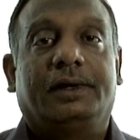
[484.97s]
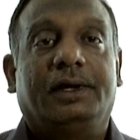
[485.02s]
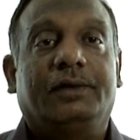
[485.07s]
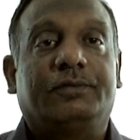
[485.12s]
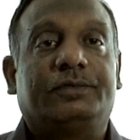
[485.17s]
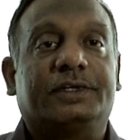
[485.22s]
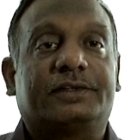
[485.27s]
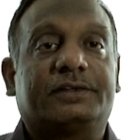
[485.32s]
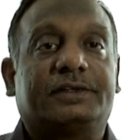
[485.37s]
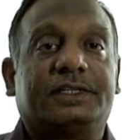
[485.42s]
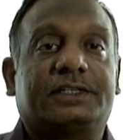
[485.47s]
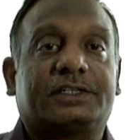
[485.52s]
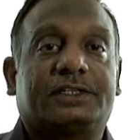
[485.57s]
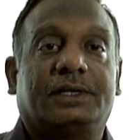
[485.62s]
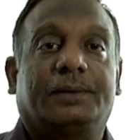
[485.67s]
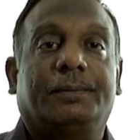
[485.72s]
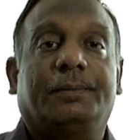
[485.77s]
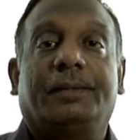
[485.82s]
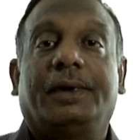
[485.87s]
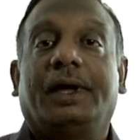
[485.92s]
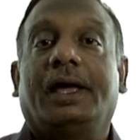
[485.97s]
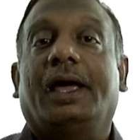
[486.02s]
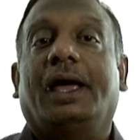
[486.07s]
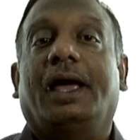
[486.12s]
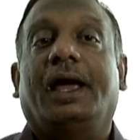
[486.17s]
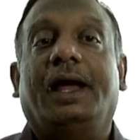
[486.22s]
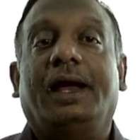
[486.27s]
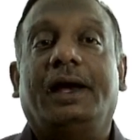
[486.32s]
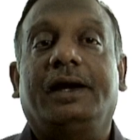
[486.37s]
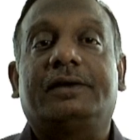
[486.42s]
if the system
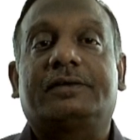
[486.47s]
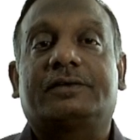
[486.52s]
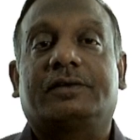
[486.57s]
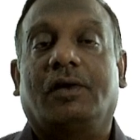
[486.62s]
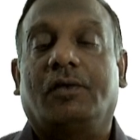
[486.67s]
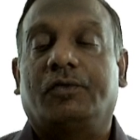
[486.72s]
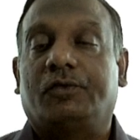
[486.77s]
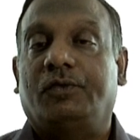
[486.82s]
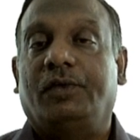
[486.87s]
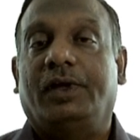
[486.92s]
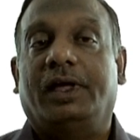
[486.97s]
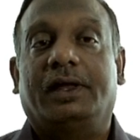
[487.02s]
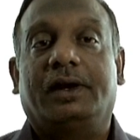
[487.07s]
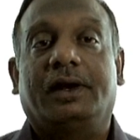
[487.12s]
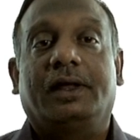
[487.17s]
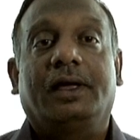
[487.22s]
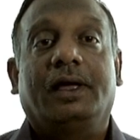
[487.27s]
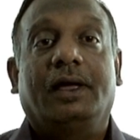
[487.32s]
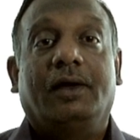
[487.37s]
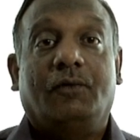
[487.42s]
and software,